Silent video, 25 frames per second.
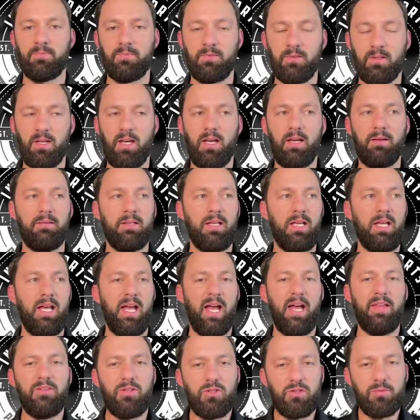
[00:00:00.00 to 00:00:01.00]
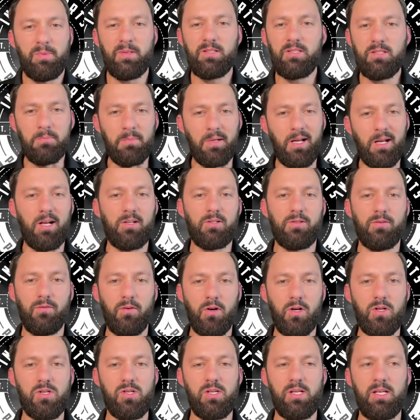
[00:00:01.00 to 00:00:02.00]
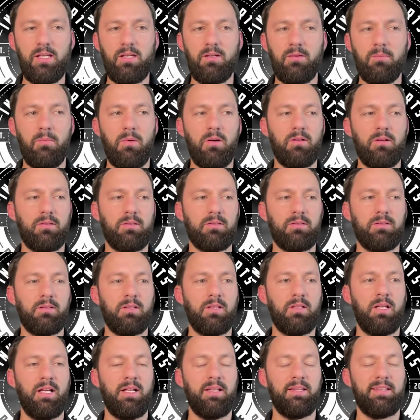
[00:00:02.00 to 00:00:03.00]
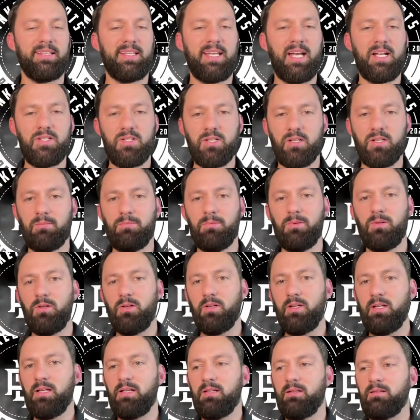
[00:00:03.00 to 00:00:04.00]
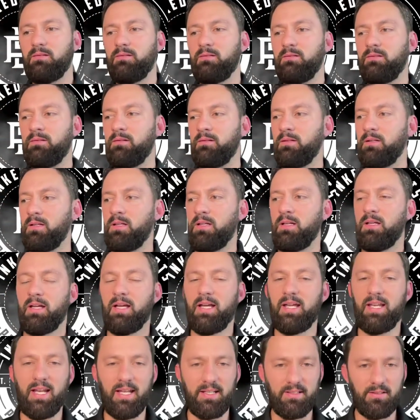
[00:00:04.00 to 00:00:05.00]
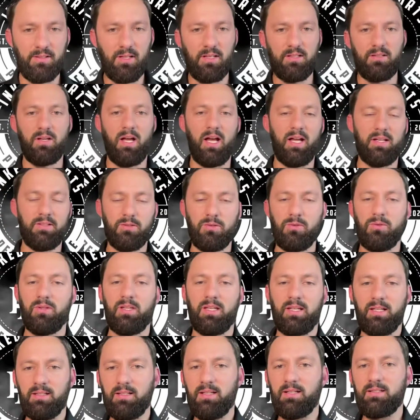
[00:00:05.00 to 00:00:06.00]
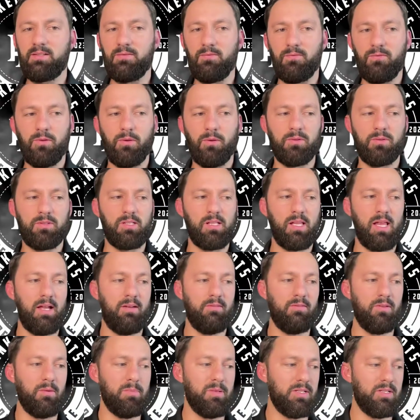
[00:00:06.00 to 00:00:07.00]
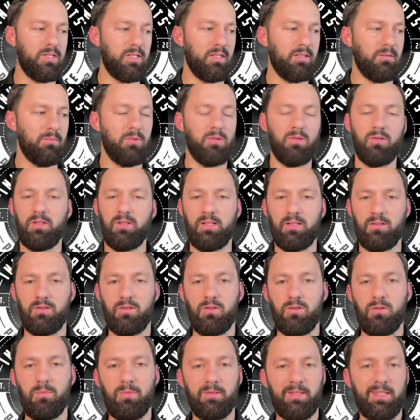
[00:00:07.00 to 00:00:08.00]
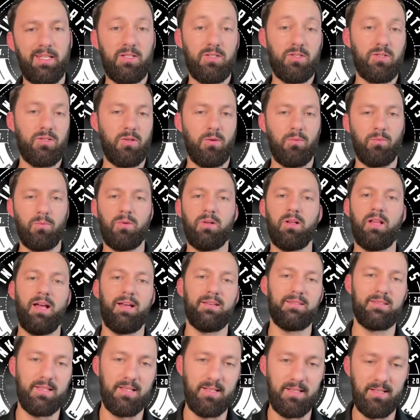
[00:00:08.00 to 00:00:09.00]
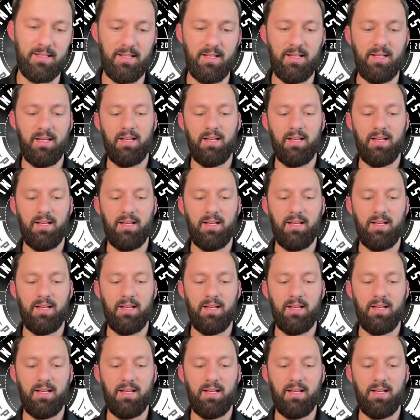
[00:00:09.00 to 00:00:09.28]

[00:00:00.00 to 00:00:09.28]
Okay. And there's been some controversy among the catching community. And I do think it does influence a lot of the pitching community too, but they just don't realize it.